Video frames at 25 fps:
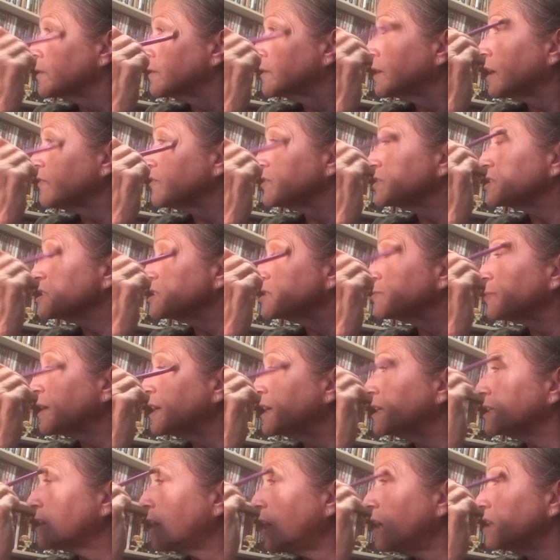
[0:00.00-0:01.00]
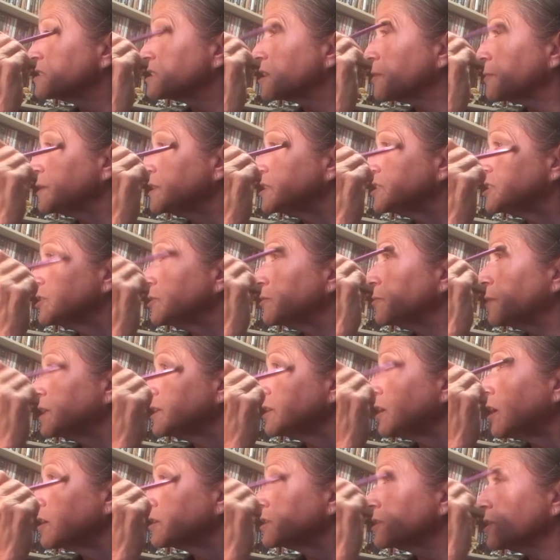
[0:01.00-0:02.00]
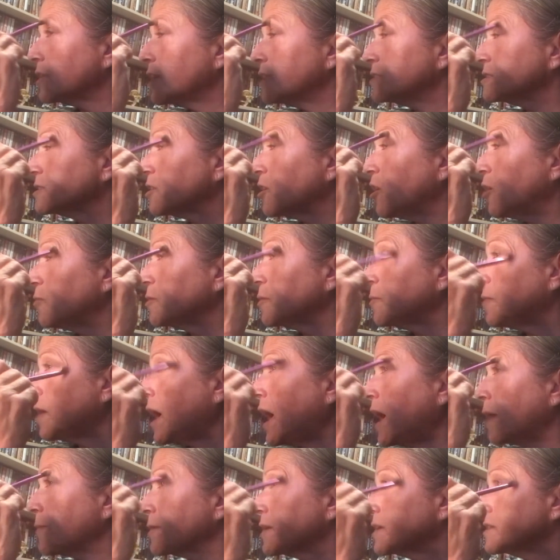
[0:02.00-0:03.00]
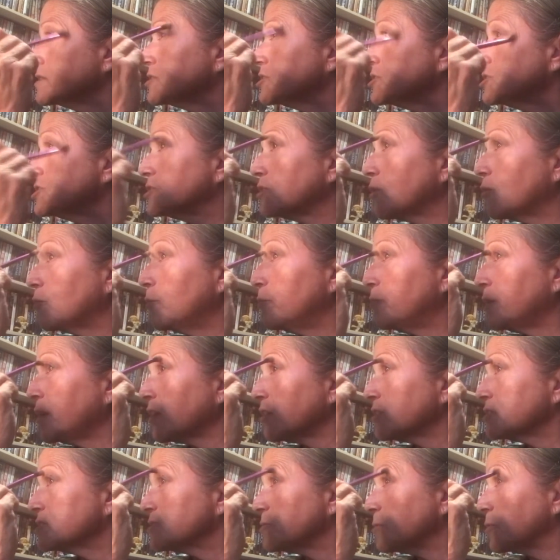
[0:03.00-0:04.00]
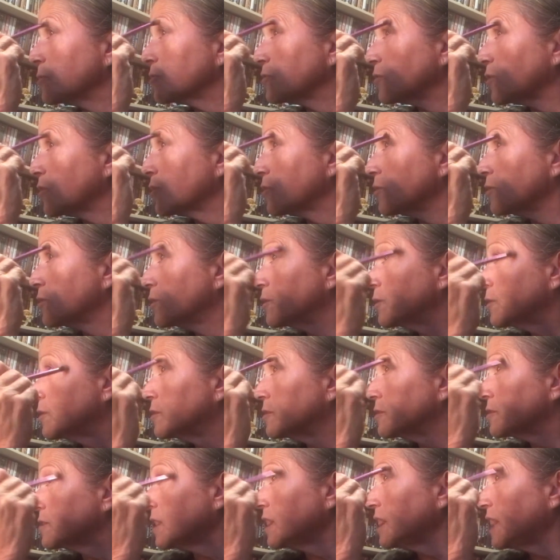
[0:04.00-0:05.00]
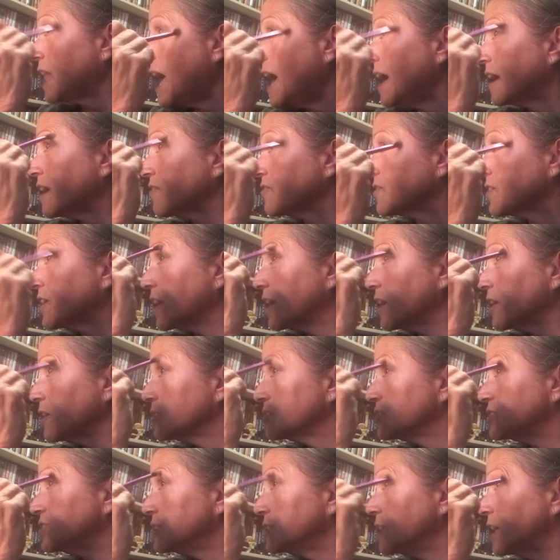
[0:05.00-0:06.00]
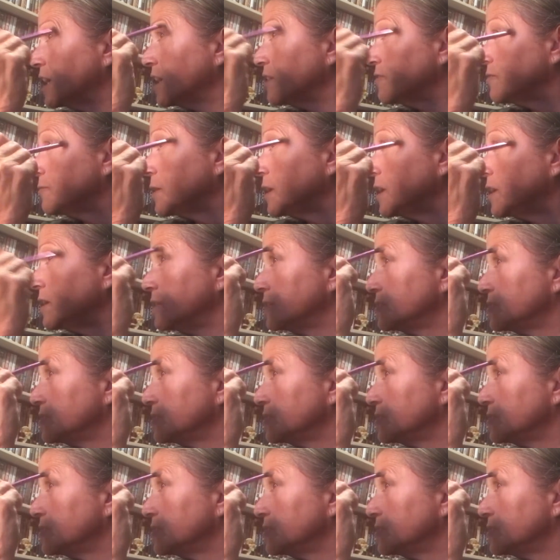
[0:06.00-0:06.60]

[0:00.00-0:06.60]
Ever since my endoscopy, too, my doctor hasn't called me back because she's so embarrassed about the lack of care she gave me